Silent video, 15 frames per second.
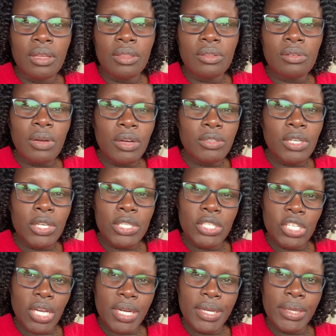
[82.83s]
Throughout our
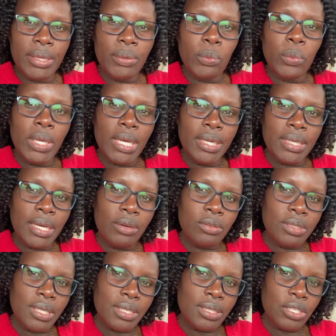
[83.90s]
journey, we
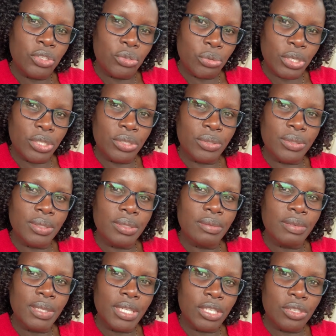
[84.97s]
encounter situations,
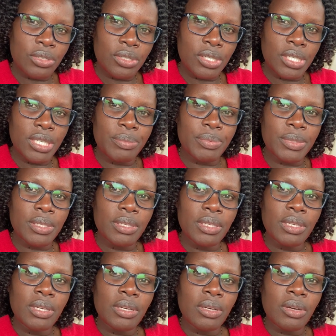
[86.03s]
relationships,
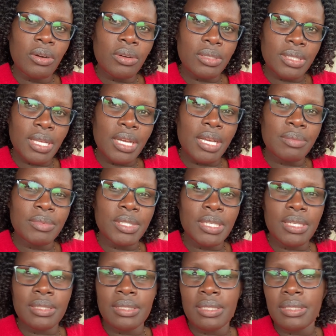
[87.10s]
or
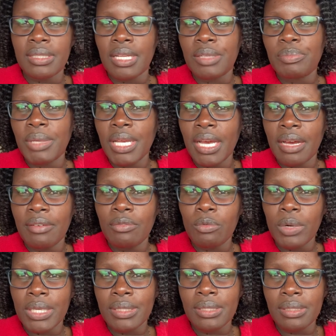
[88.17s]
circumstances that may have
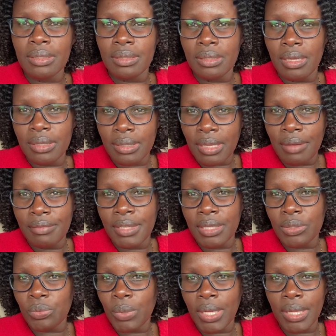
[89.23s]
once served
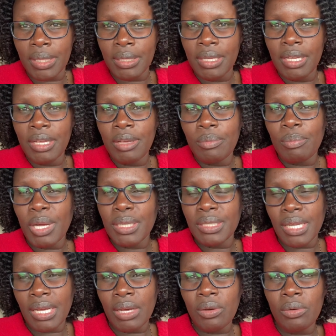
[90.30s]
us well, but
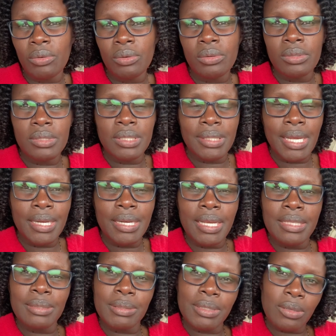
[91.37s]
now stand
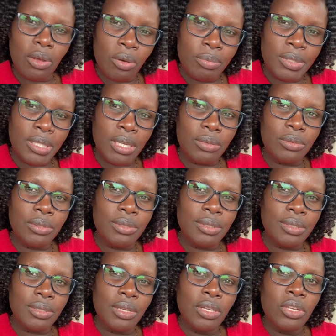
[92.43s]
as
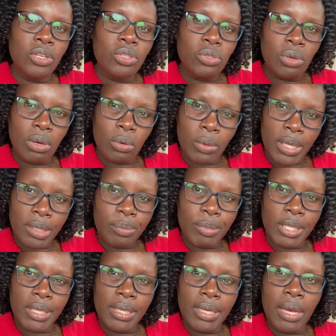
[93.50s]
obstacles to our
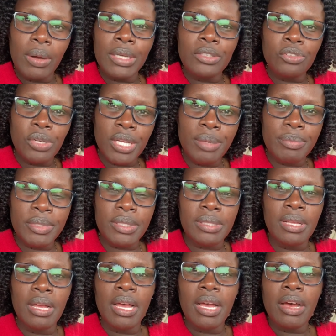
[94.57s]
well-being, our dreams,
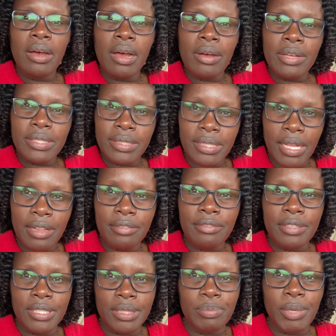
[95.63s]
our
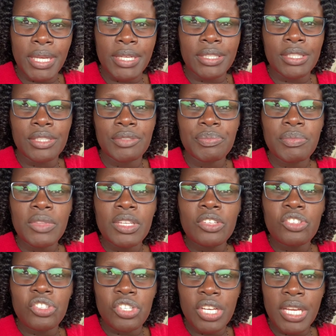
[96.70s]
self-respect.
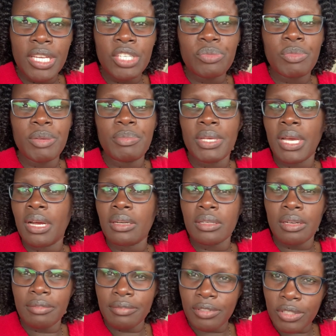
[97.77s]
Change may be
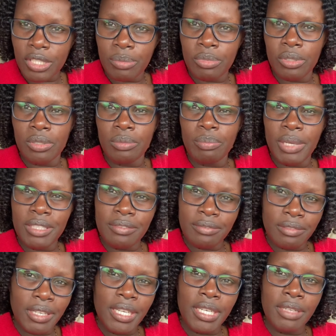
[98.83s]
uncomfortable, but
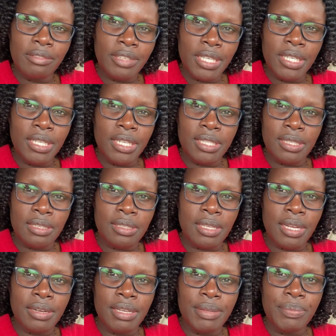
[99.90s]
very, very
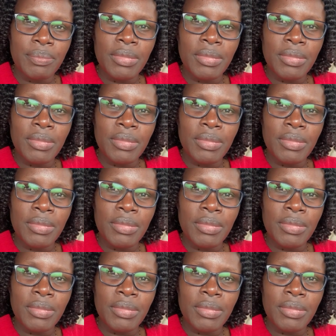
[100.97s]
necessary.